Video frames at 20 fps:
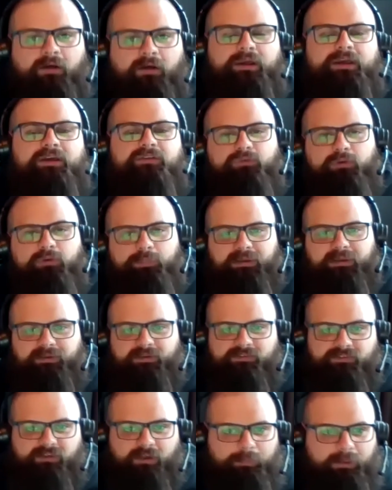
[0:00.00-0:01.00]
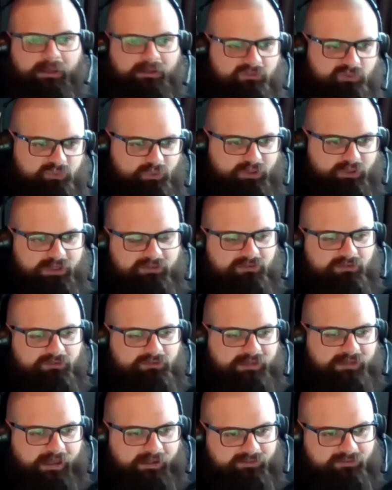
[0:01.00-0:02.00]
If we pick this up at
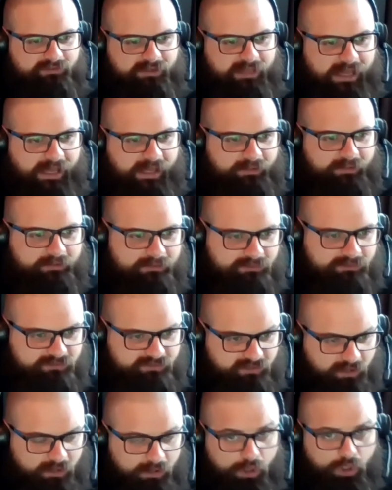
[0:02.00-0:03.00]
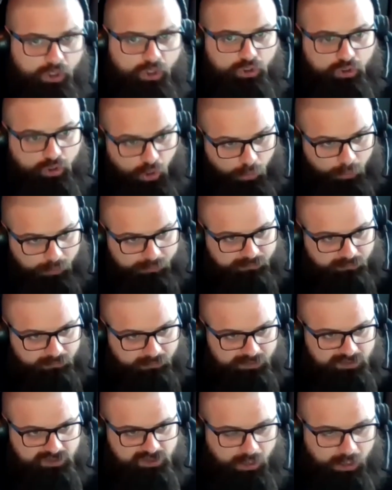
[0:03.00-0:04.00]
$22,000, going through the
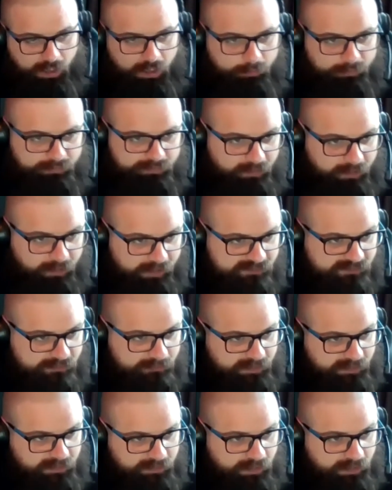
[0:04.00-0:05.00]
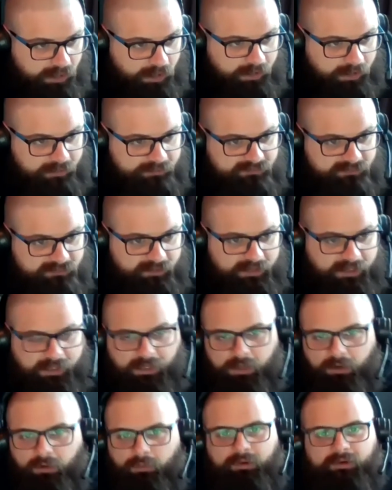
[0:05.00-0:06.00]
chart with our estimated costs. Again, I
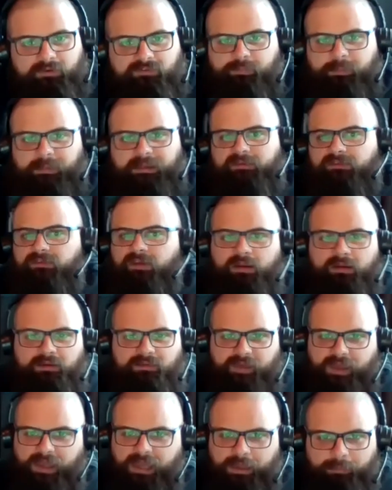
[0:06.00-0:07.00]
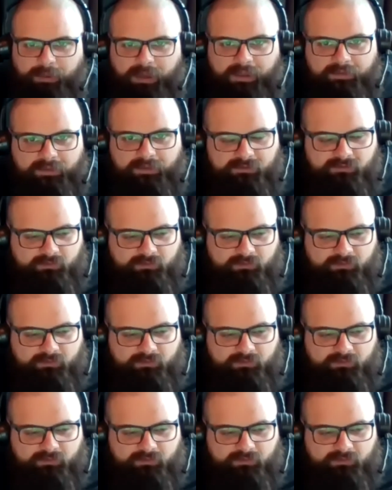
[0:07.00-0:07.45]
don't want to spend a ton of time on this.